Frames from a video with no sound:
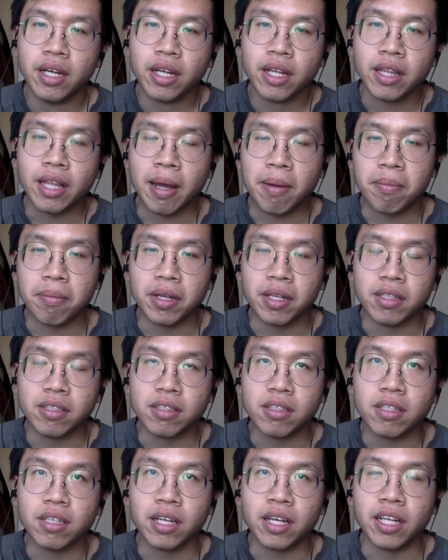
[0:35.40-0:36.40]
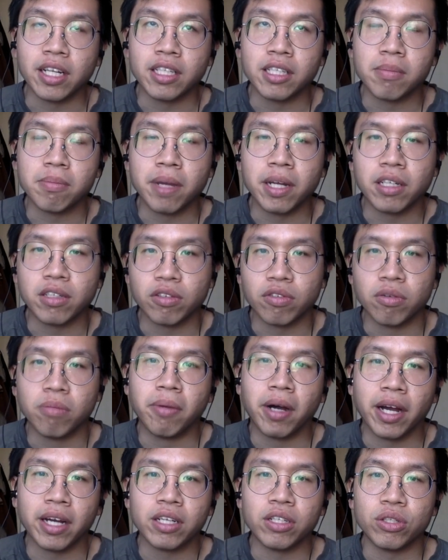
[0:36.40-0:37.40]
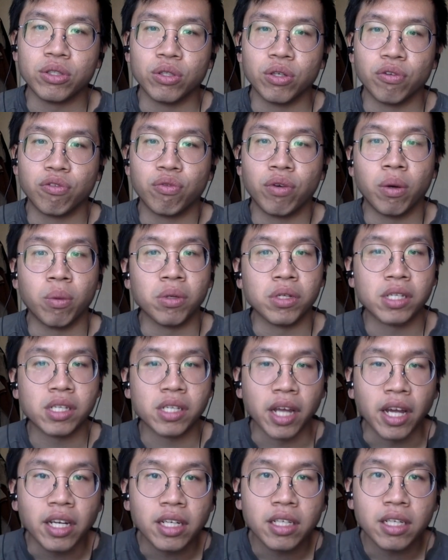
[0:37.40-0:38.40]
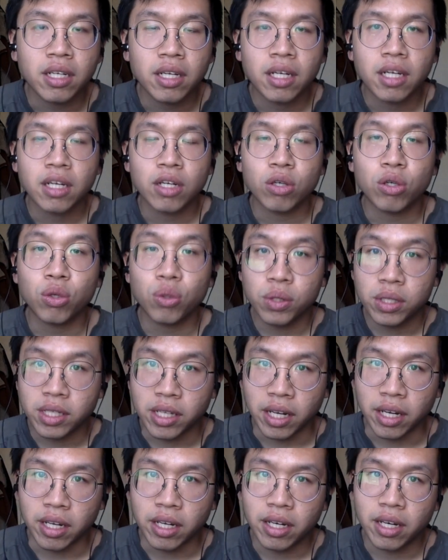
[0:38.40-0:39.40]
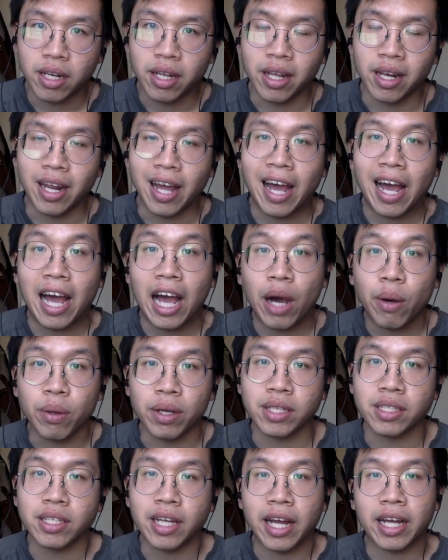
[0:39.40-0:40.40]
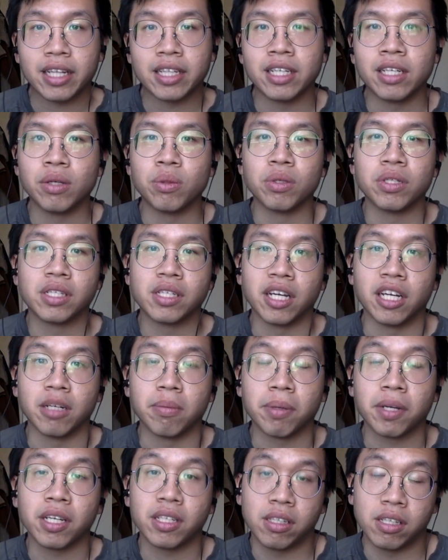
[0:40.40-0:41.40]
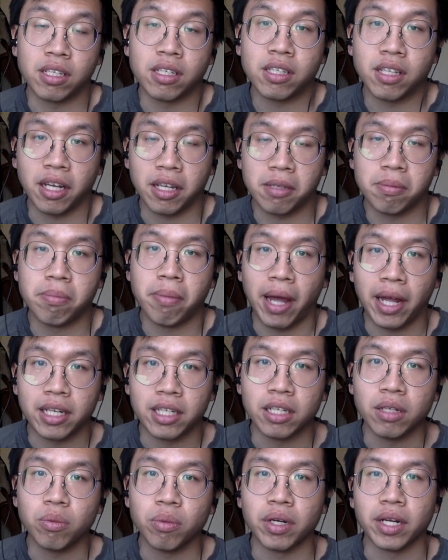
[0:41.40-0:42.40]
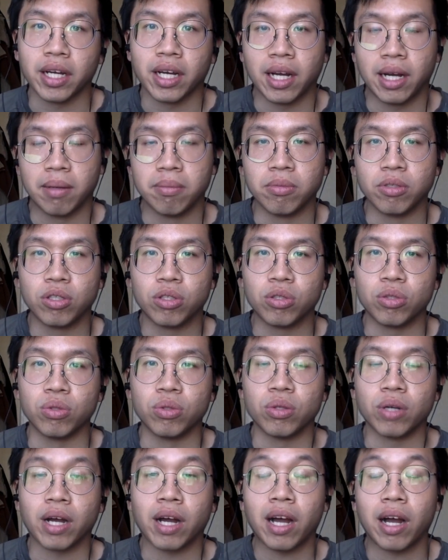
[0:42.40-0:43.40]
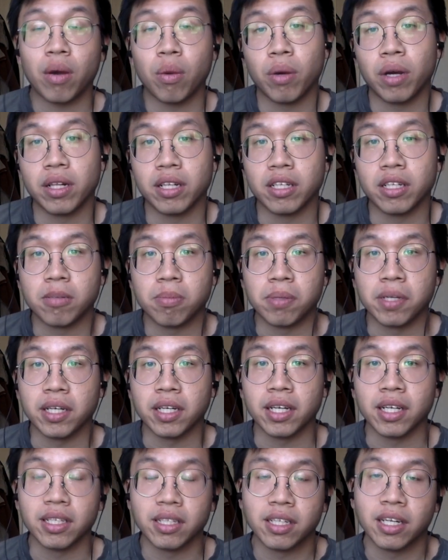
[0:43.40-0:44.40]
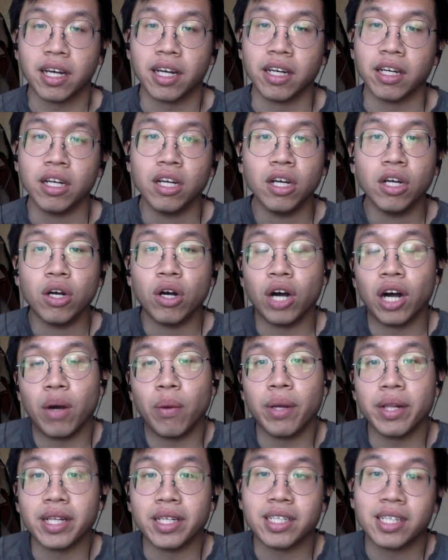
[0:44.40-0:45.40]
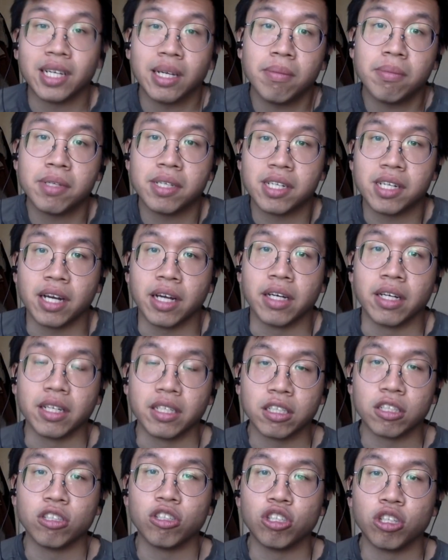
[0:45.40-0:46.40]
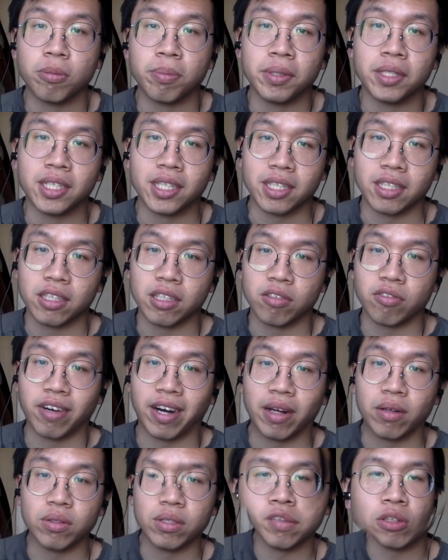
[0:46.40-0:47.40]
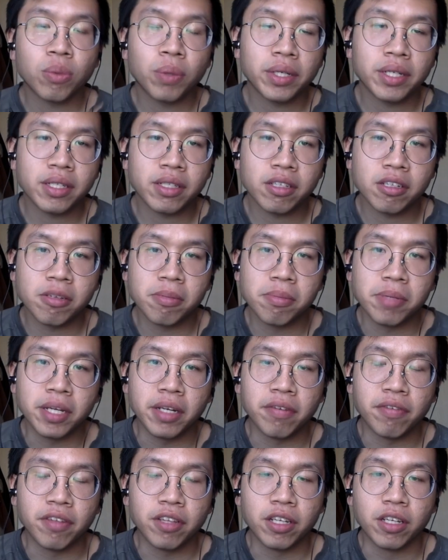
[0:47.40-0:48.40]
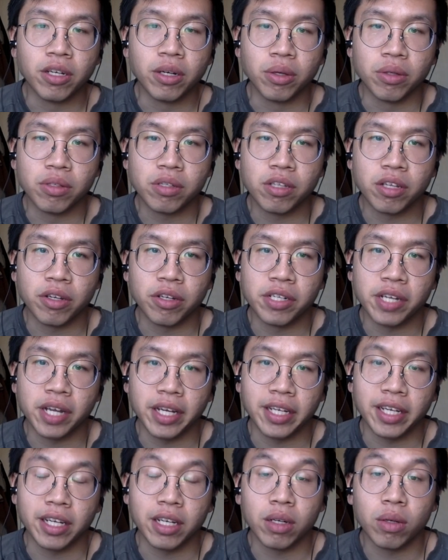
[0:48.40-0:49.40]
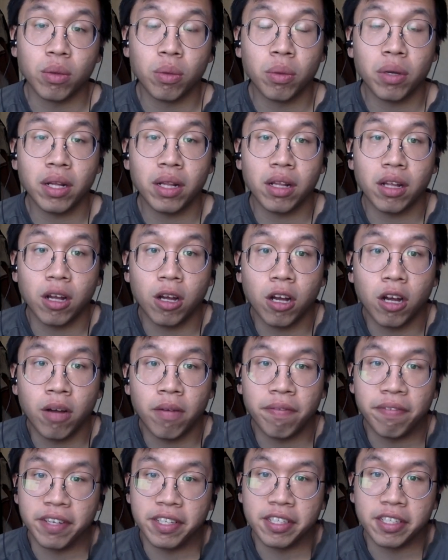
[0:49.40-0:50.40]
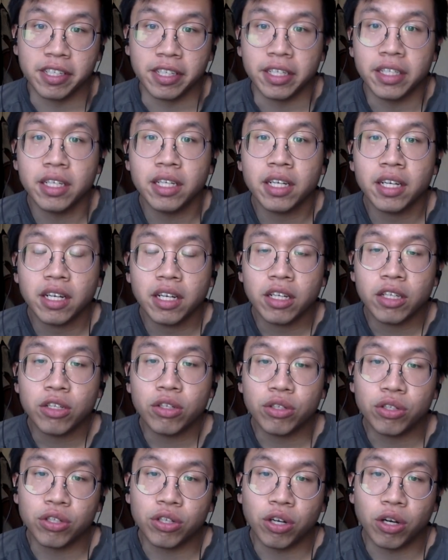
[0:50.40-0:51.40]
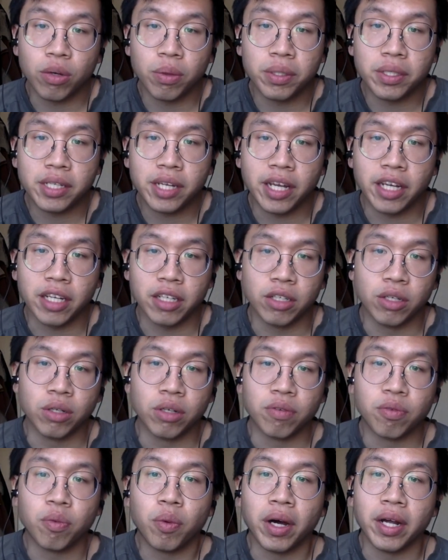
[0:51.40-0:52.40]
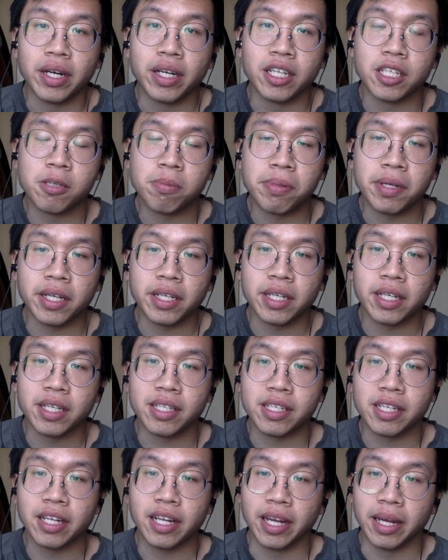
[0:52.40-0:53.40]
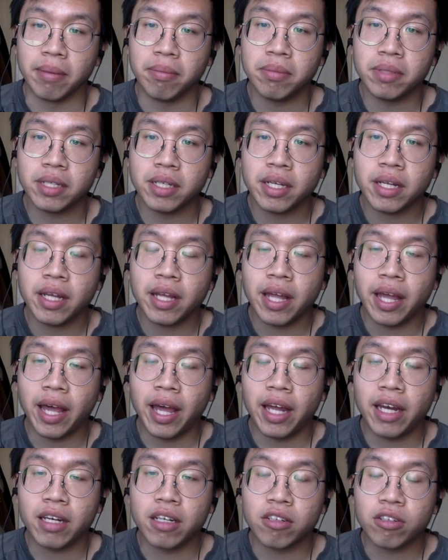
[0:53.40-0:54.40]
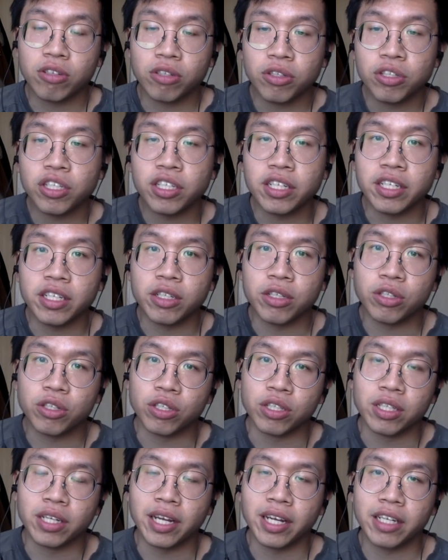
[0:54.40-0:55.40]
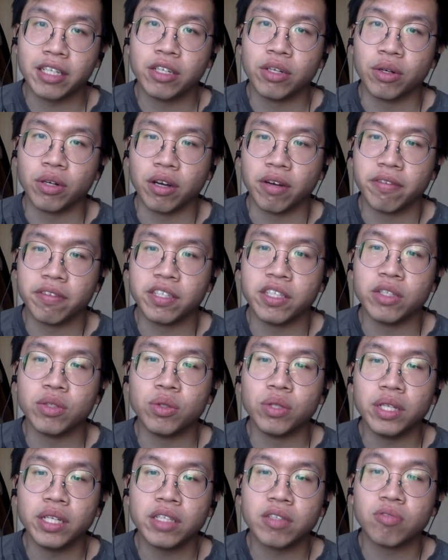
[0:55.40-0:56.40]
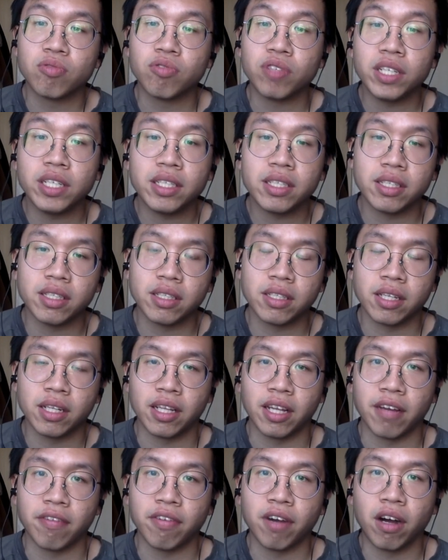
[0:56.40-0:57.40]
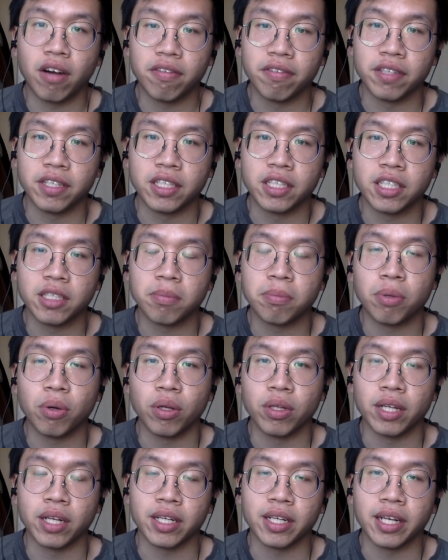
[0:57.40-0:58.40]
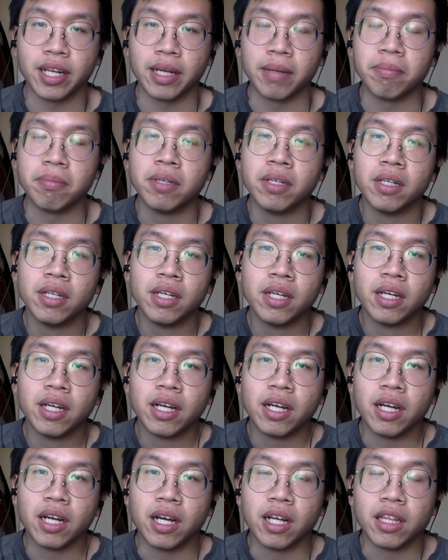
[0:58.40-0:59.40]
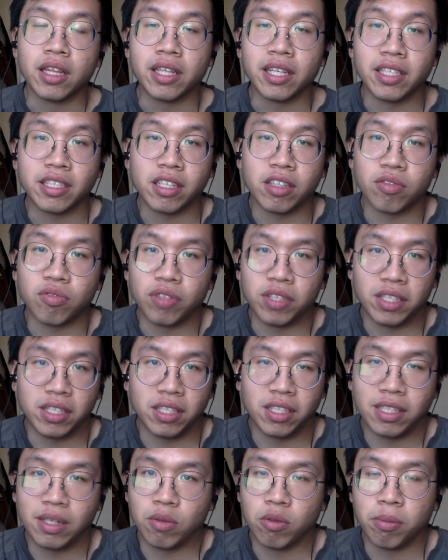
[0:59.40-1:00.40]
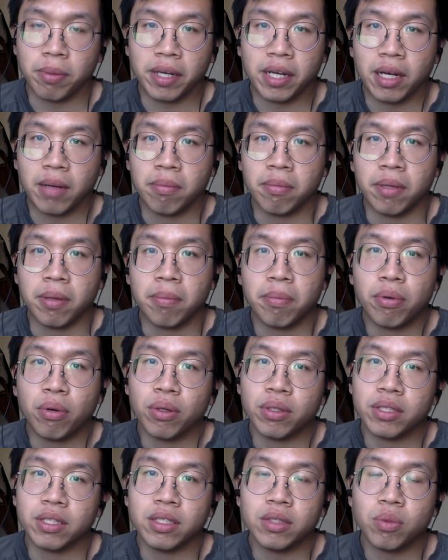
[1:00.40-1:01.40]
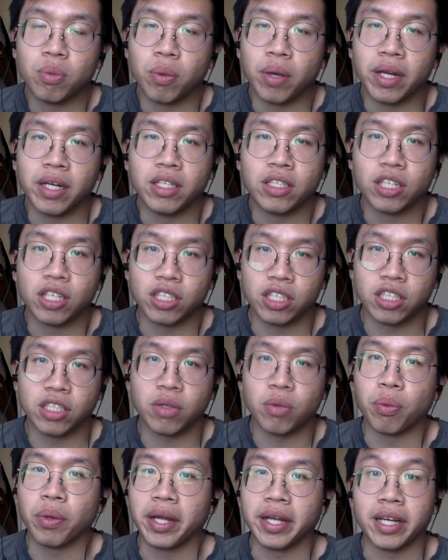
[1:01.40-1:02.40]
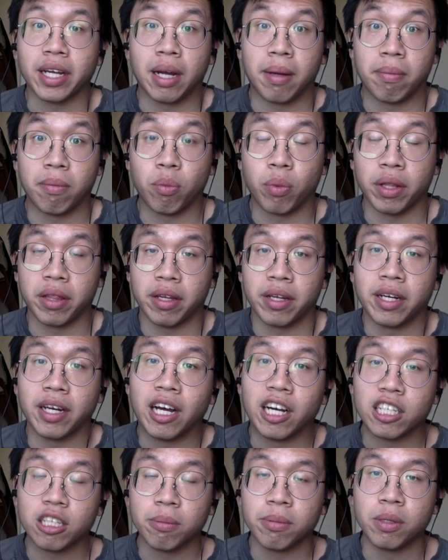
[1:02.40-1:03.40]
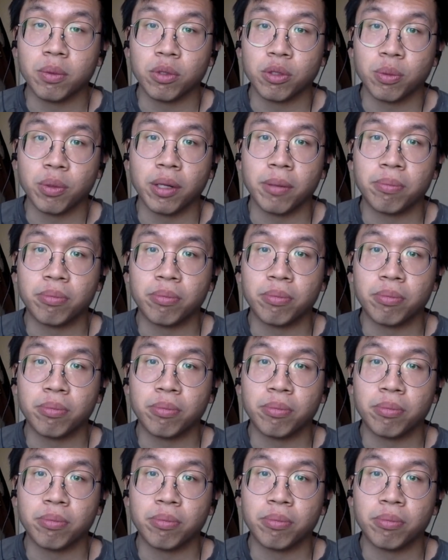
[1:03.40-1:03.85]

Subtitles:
That means it's meant to remind you of what was said, who said it, and how exactly it was said, because these things matter when it comes to how well a speaker has done or how well a team has done in contributing to the round. So what does this mean for the notes that you're taking? Well, obviously, you should always take note of what a speaker has claimed, and crucially, you should take note of the unique reasons that they have offered to support that claim. These are the reasons that will become important when judges are weighing up whether an argument was well